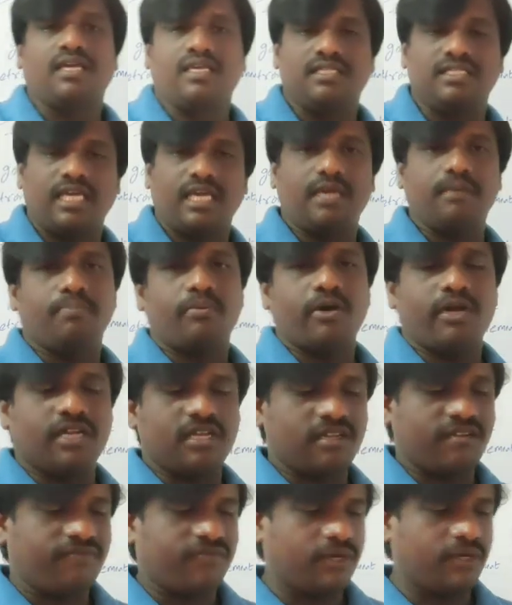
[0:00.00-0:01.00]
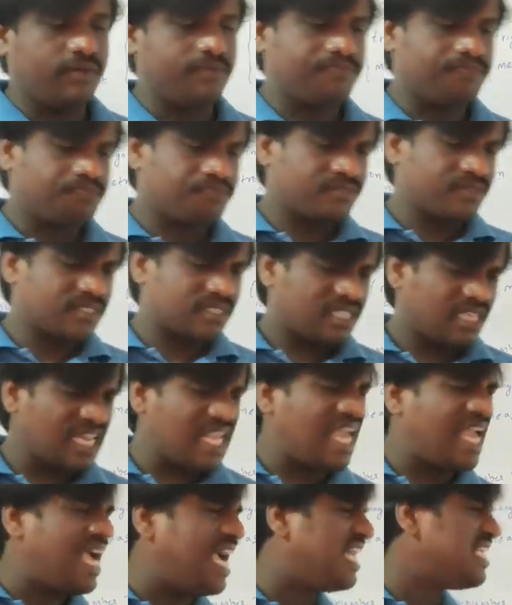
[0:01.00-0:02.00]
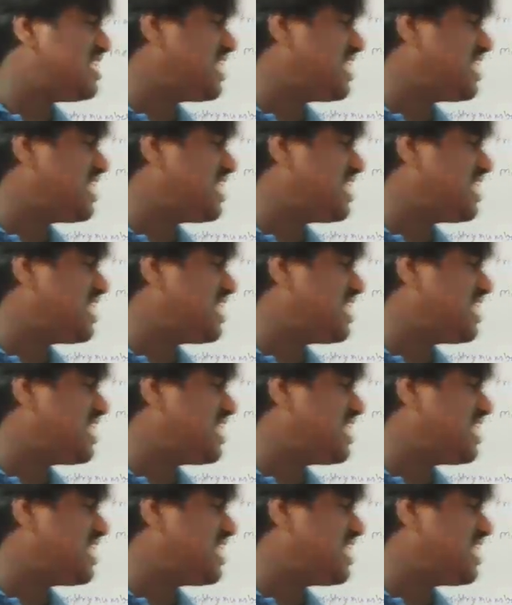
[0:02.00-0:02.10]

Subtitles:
JEE point of view. I